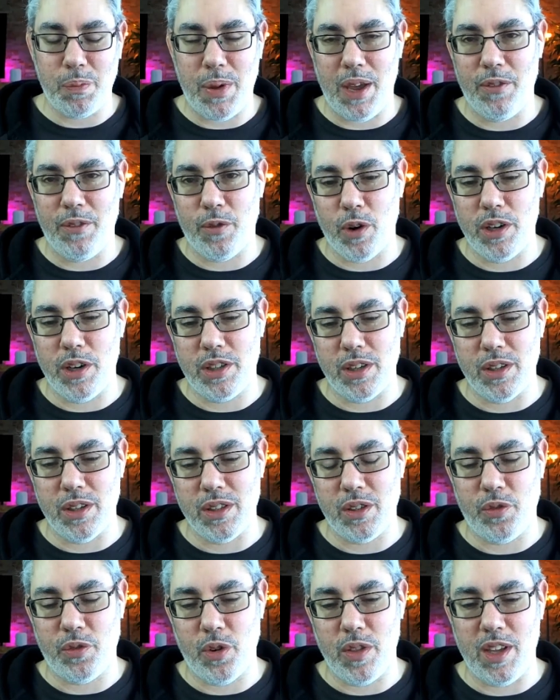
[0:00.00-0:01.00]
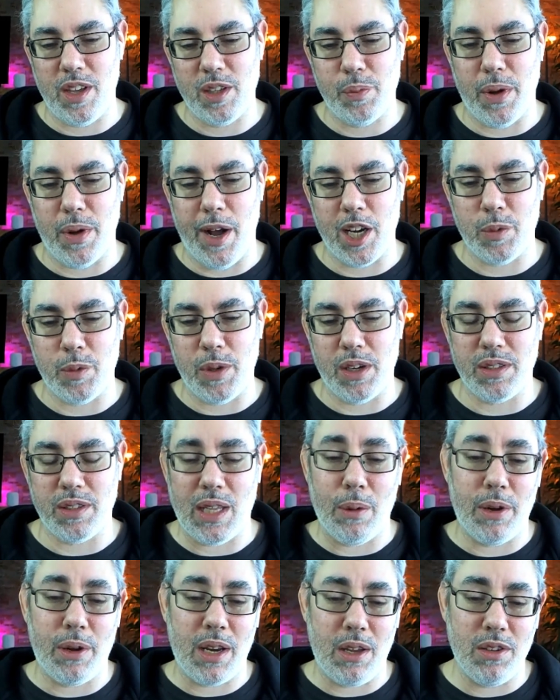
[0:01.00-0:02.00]
fortunes for these bugs because they
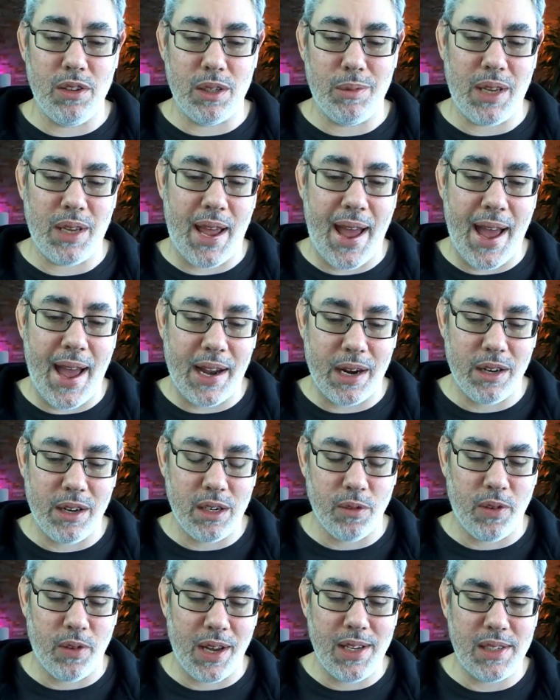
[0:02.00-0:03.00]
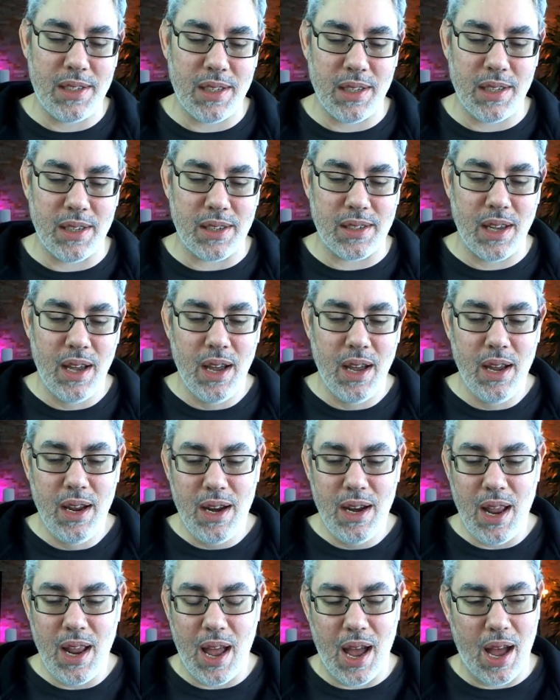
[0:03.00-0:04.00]
want to use them to hack our devices.
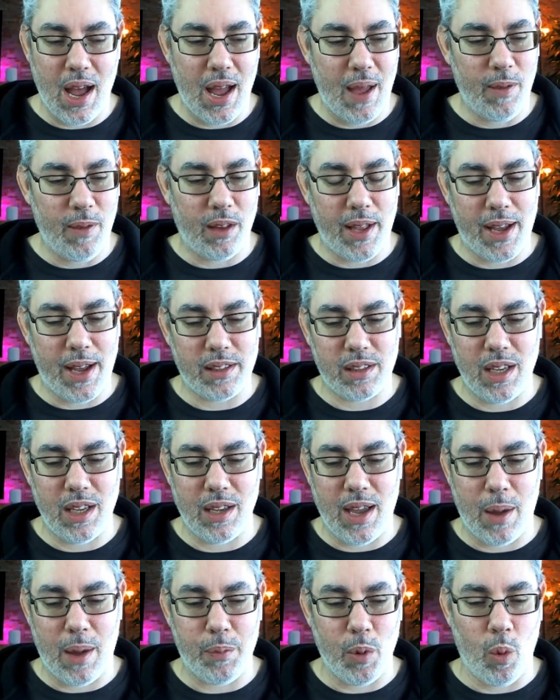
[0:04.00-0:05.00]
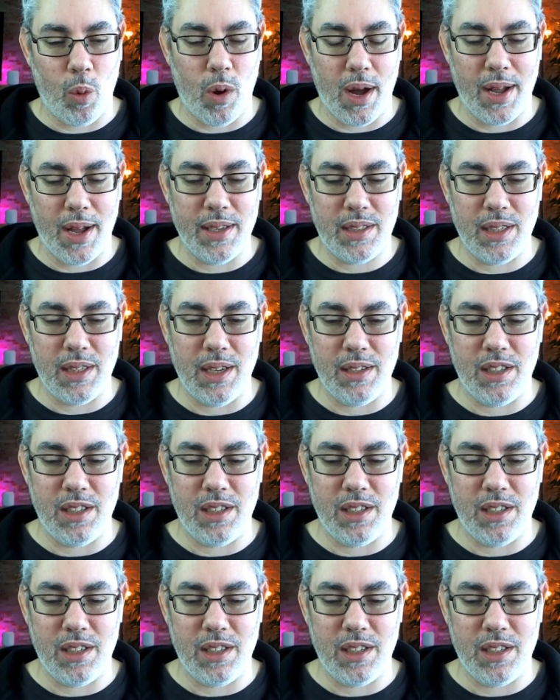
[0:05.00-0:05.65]
And the last thing Apple wants is,